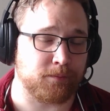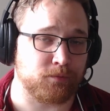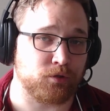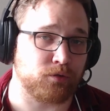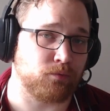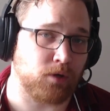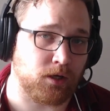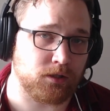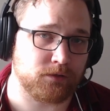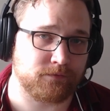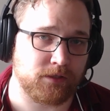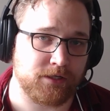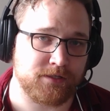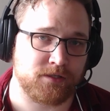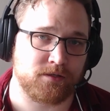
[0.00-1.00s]
to all
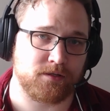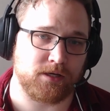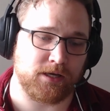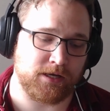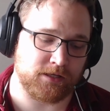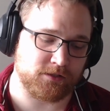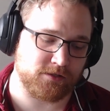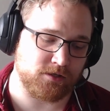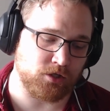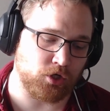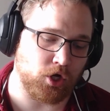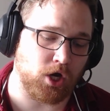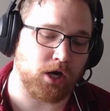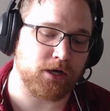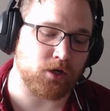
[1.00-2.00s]
of us. It's
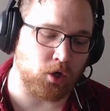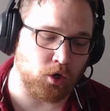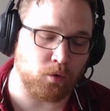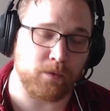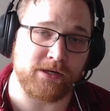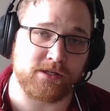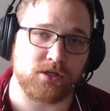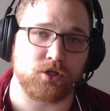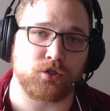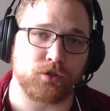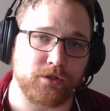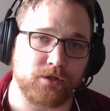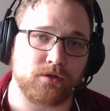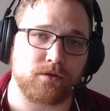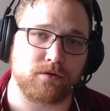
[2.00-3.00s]
not always
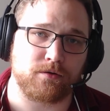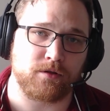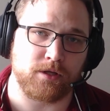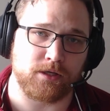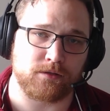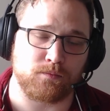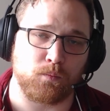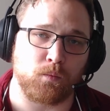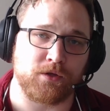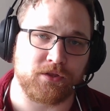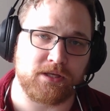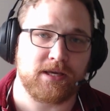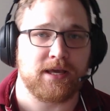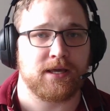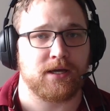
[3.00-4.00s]
clear that what
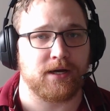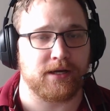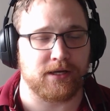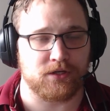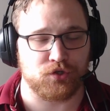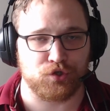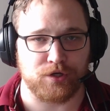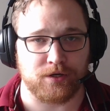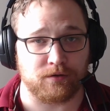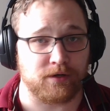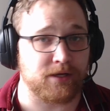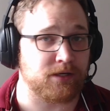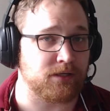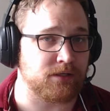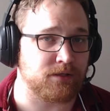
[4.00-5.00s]
the AI has
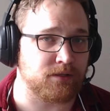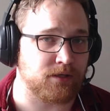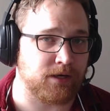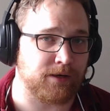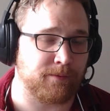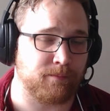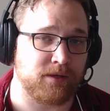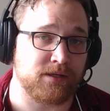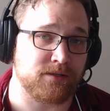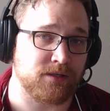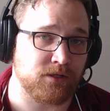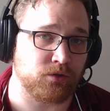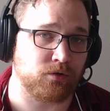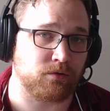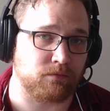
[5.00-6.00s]
generated is
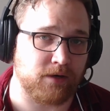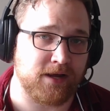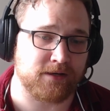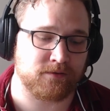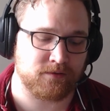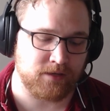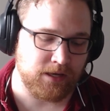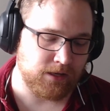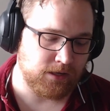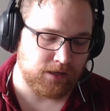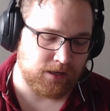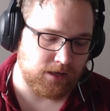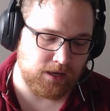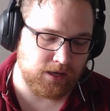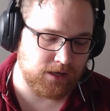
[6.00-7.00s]
incorrect.
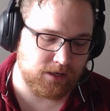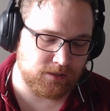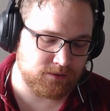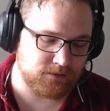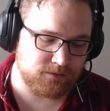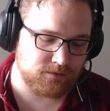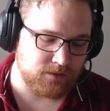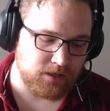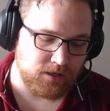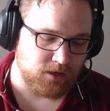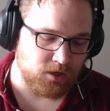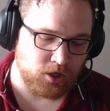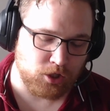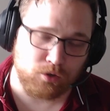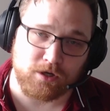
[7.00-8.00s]
And
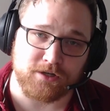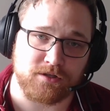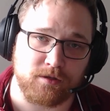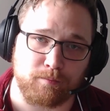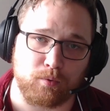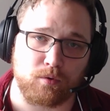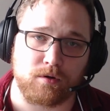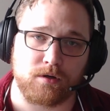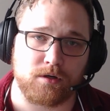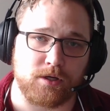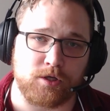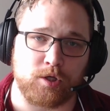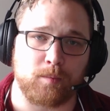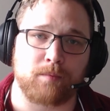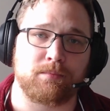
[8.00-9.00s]
across the board,
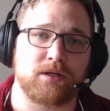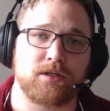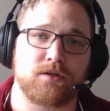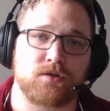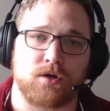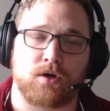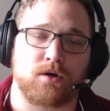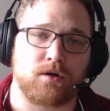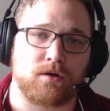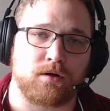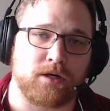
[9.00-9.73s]
human beings are